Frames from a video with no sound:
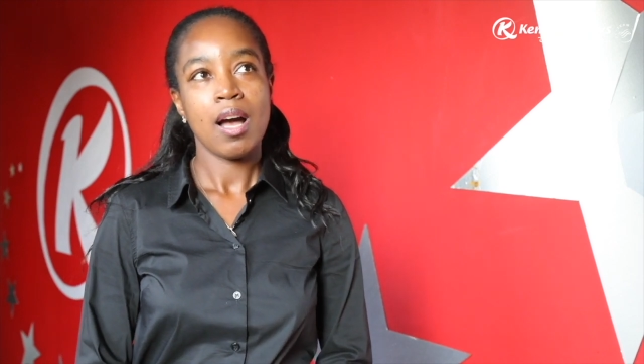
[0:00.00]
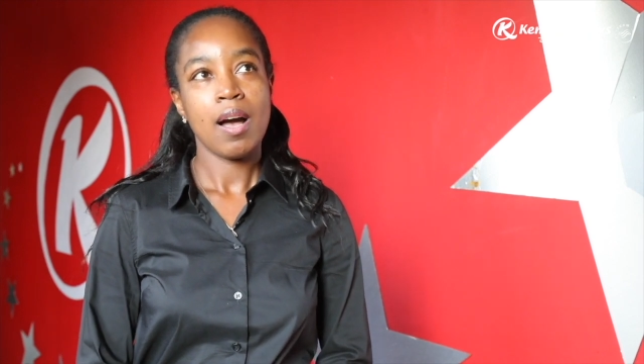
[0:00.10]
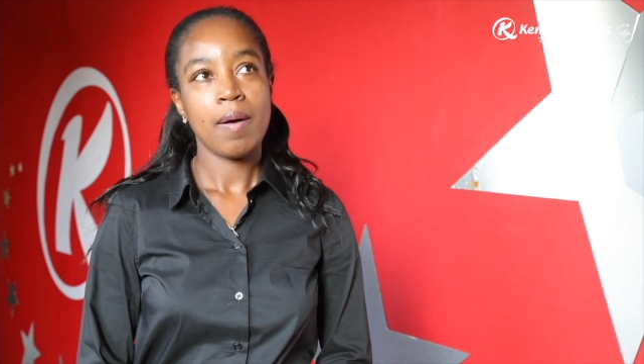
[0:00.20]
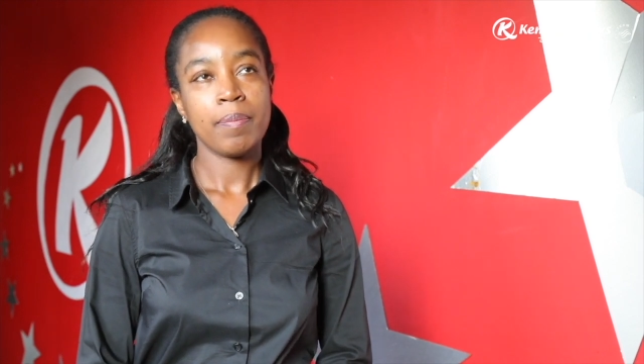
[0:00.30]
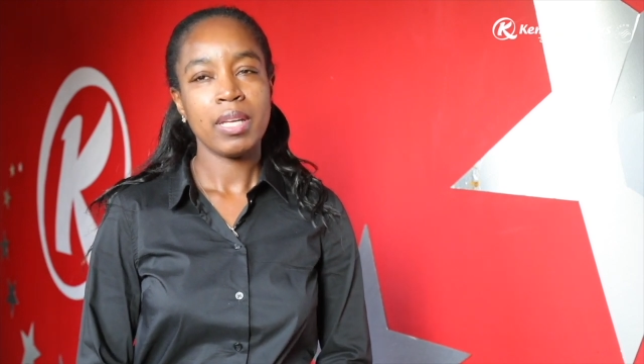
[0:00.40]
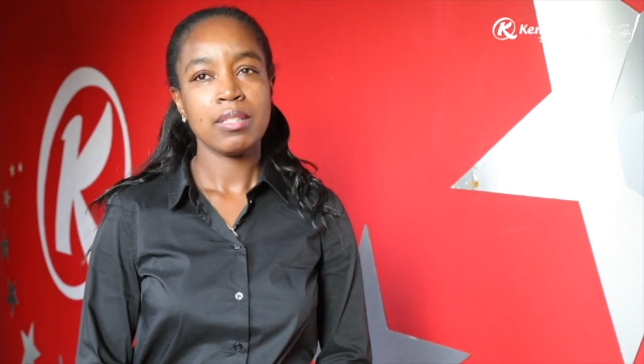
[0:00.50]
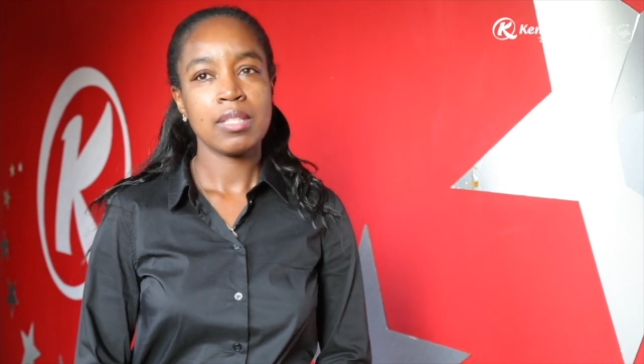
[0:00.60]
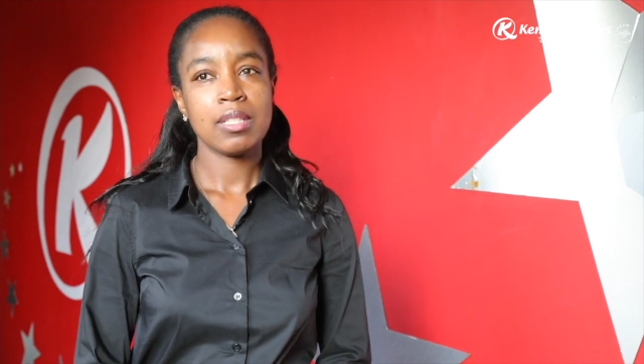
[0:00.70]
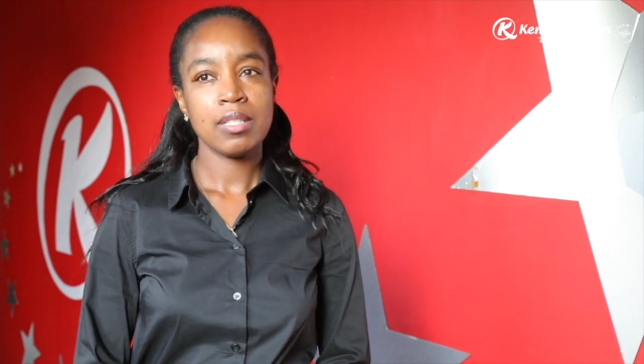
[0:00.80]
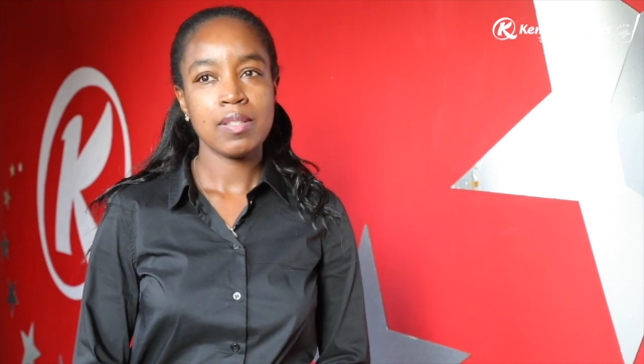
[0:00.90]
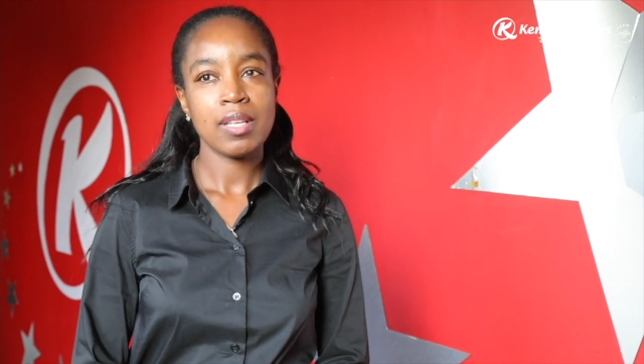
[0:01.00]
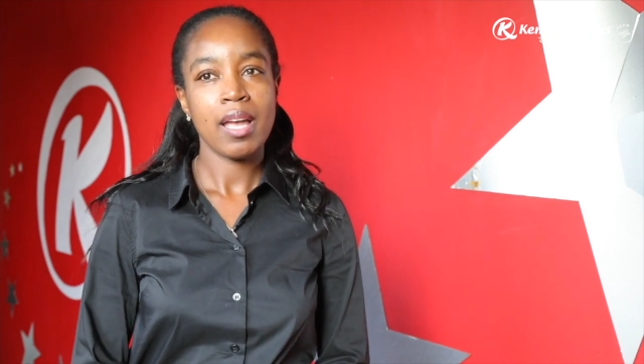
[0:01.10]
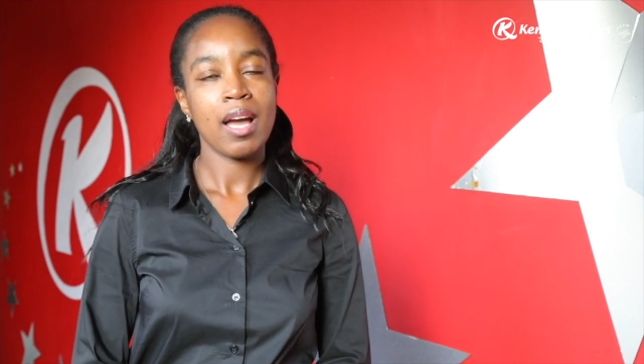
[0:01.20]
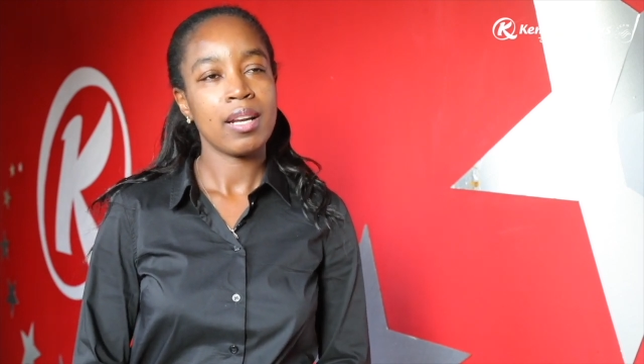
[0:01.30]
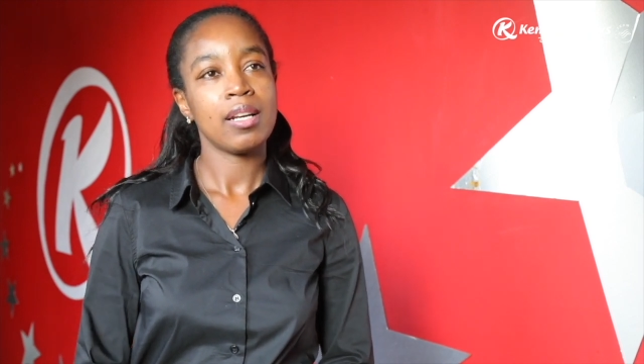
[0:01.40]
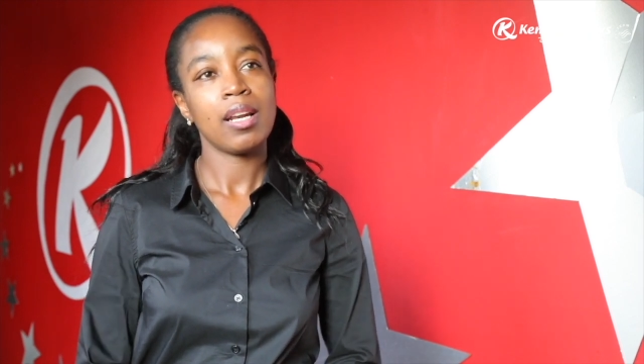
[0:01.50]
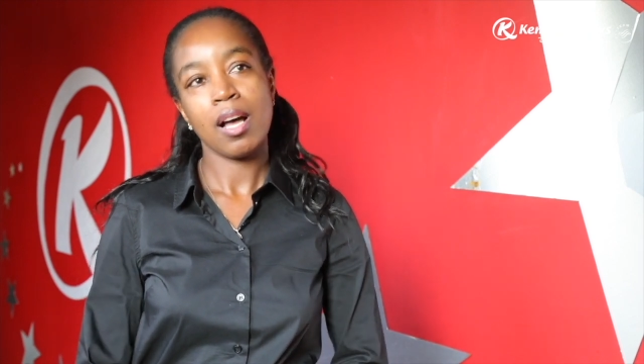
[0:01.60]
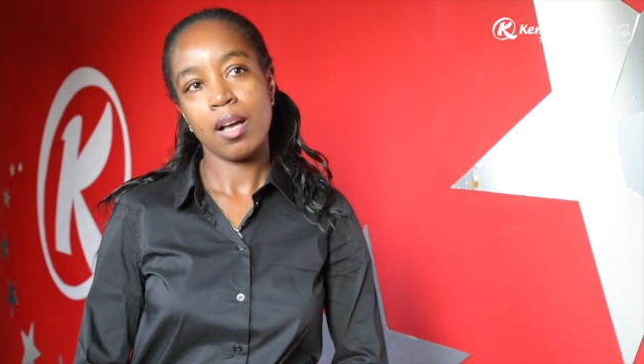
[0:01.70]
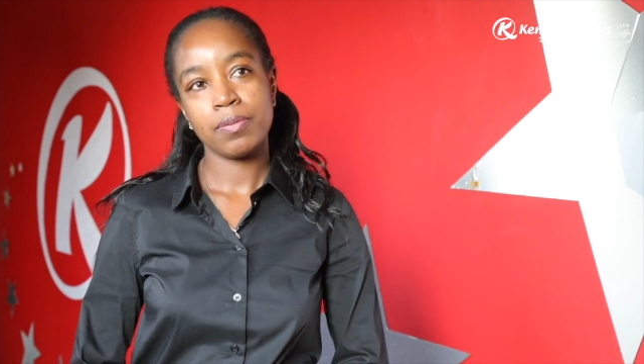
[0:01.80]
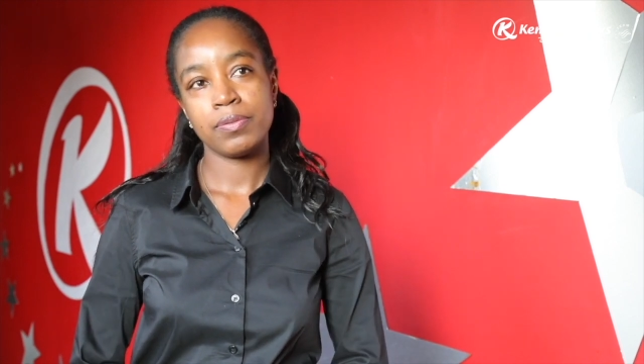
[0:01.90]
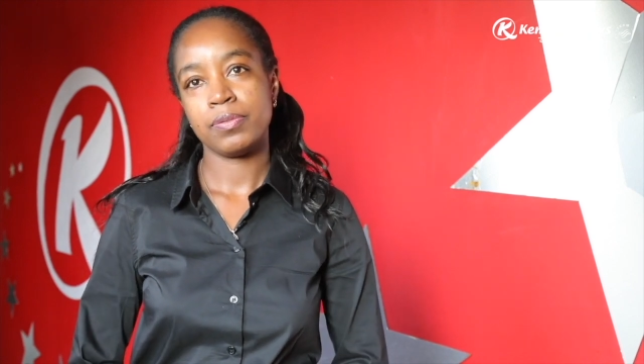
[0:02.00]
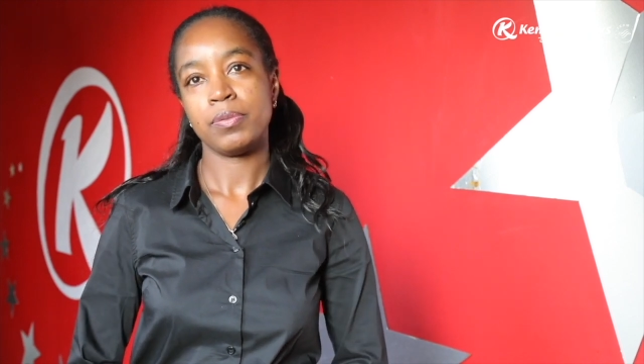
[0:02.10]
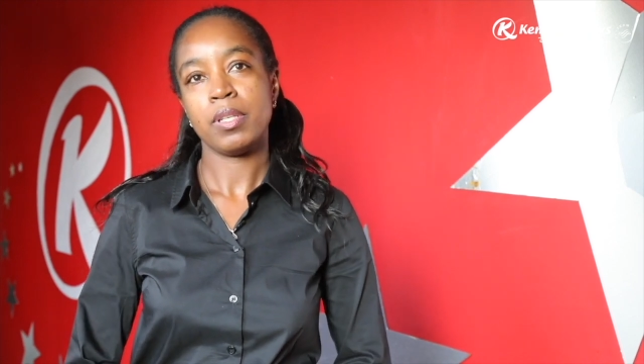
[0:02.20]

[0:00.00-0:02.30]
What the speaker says: And since I had a love